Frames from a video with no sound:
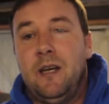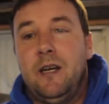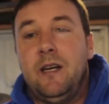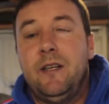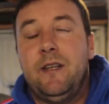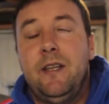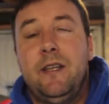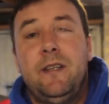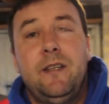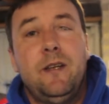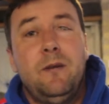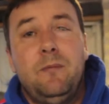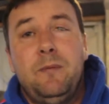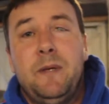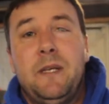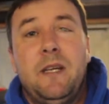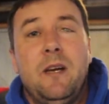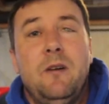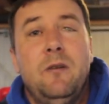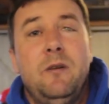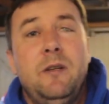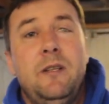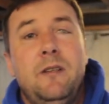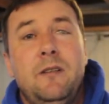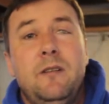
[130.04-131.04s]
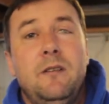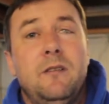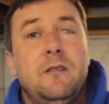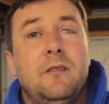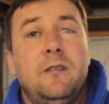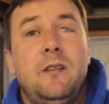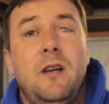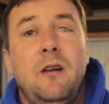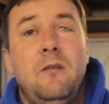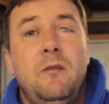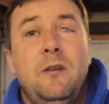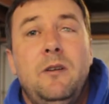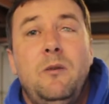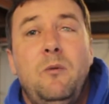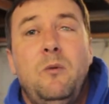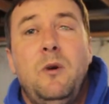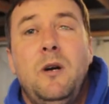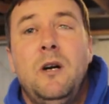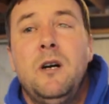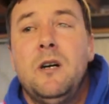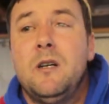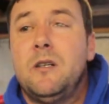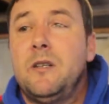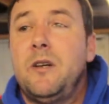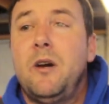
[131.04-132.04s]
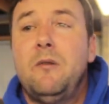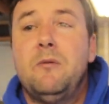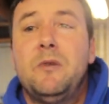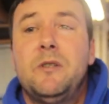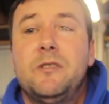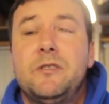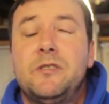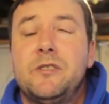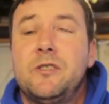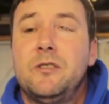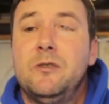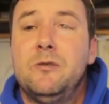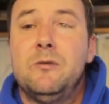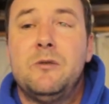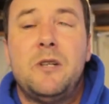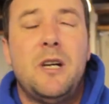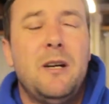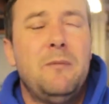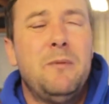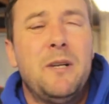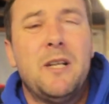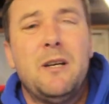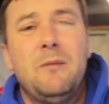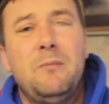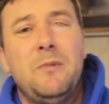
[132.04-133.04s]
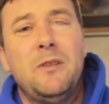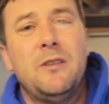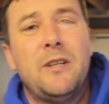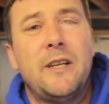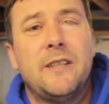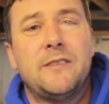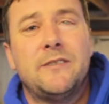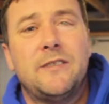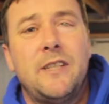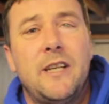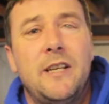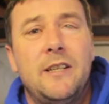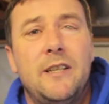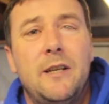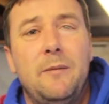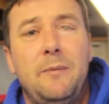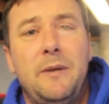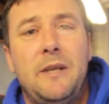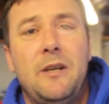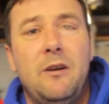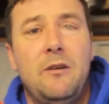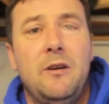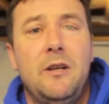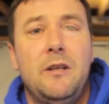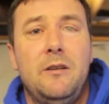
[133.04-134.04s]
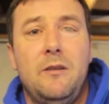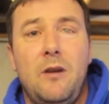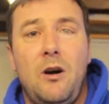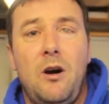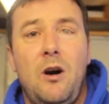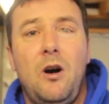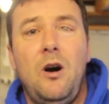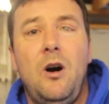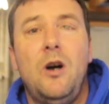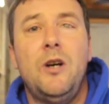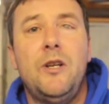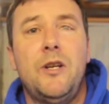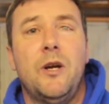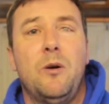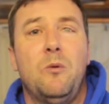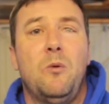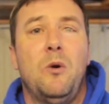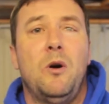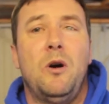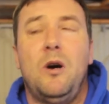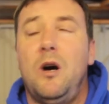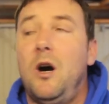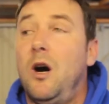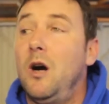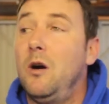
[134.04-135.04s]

And then they'll be going to work, going to school, coming home the next day, and they'll be going, I know what.